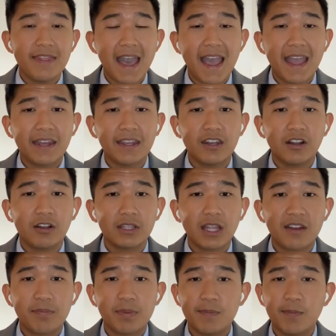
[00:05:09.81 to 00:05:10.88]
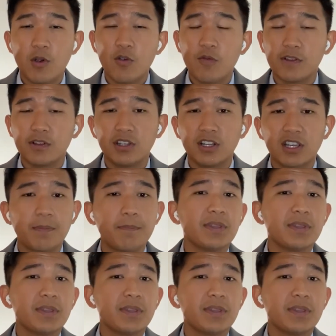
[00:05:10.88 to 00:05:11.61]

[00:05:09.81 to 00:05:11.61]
that, you know, a lot of people overlook,